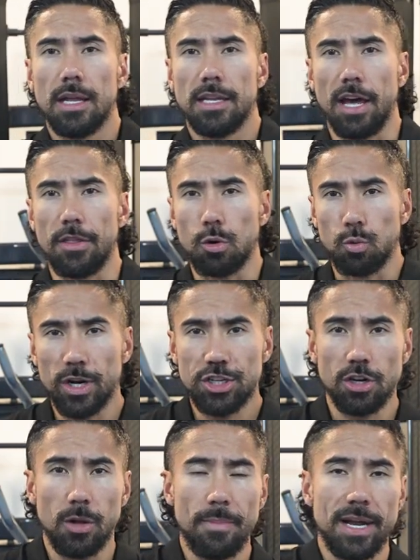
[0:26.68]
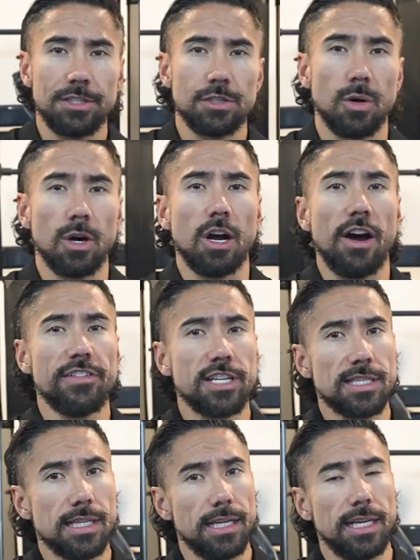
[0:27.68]
Now the original mentor
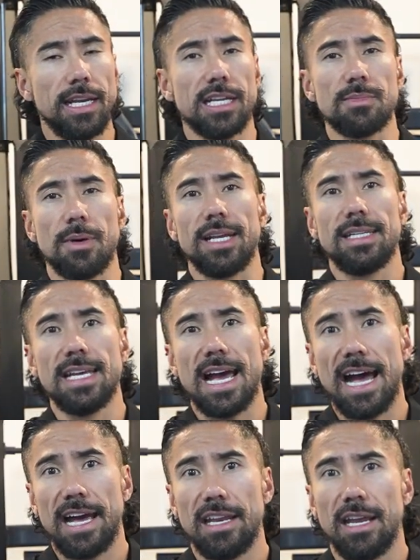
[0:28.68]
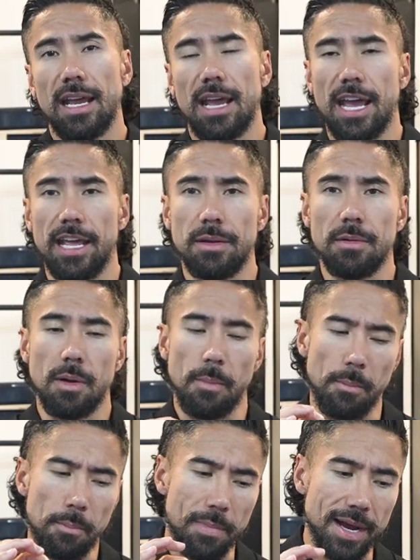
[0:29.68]
obviously is my dad and
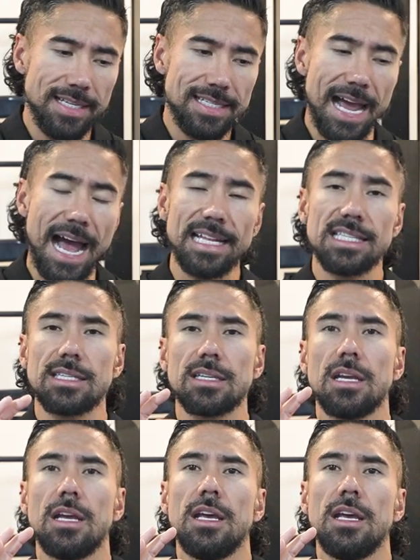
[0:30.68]
my dad's